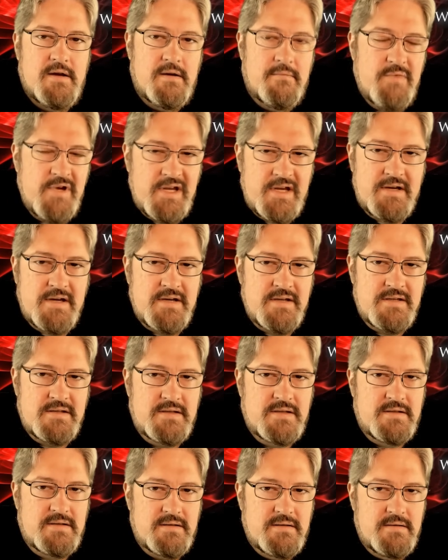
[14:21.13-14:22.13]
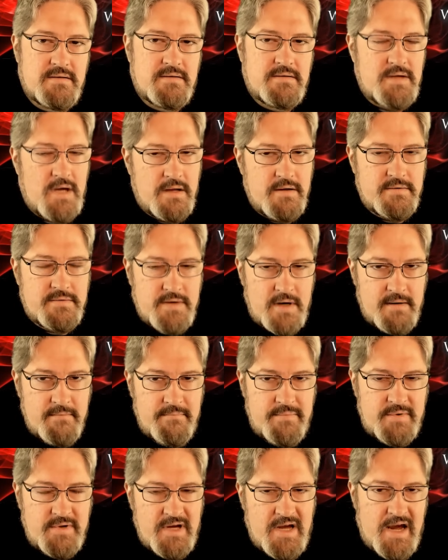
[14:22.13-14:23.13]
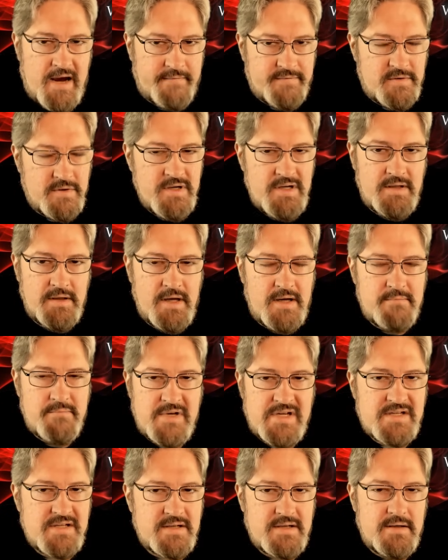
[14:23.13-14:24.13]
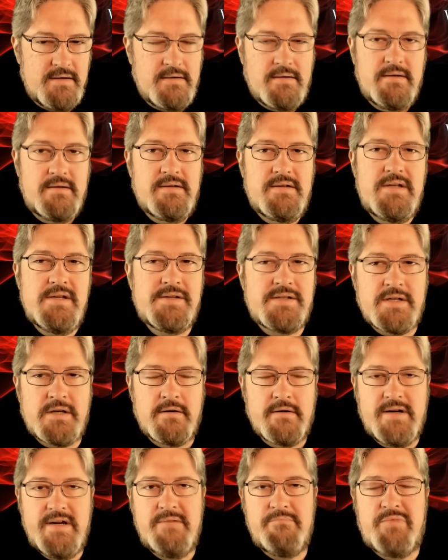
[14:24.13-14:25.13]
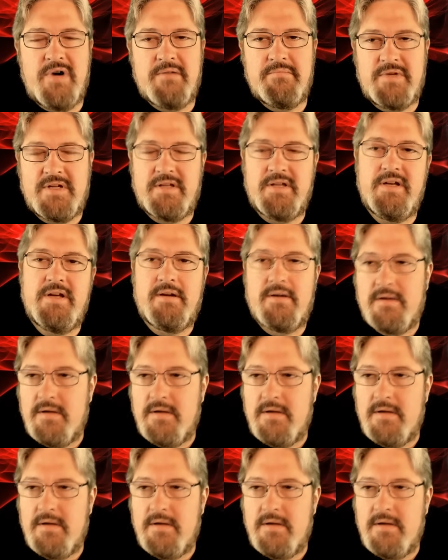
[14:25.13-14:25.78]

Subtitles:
because Donald Trump, after Elon Musk disagreed publicly